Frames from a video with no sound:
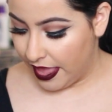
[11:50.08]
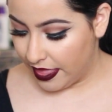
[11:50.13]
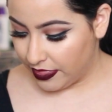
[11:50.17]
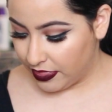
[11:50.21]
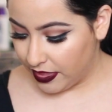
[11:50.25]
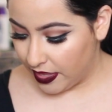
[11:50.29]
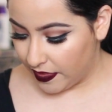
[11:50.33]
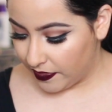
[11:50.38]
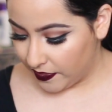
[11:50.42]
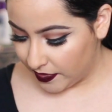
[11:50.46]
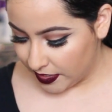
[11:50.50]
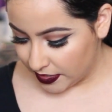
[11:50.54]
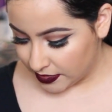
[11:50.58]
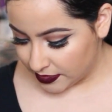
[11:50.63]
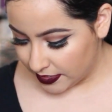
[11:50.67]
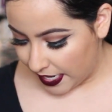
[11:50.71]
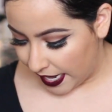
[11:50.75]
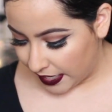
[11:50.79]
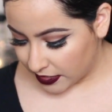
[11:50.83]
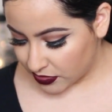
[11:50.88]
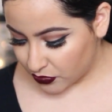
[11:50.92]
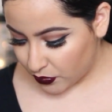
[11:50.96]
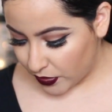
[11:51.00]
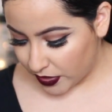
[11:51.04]
And then these
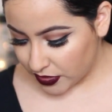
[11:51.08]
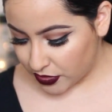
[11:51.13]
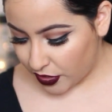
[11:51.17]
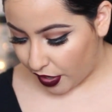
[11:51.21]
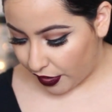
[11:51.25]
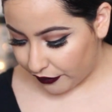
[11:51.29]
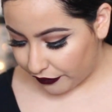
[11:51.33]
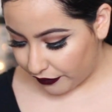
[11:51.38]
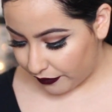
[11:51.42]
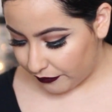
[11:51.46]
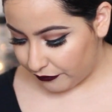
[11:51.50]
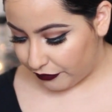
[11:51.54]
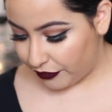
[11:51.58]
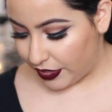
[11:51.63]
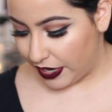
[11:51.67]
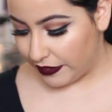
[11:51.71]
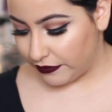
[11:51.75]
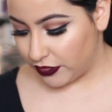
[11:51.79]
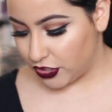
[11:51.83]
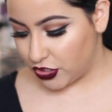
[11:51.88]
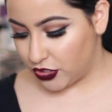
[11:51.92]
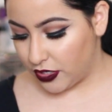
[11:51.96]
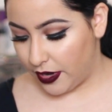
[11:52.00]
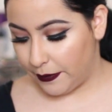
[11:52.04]
next ones are from
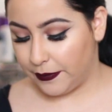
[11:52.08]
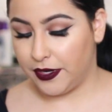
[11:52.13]
Forever,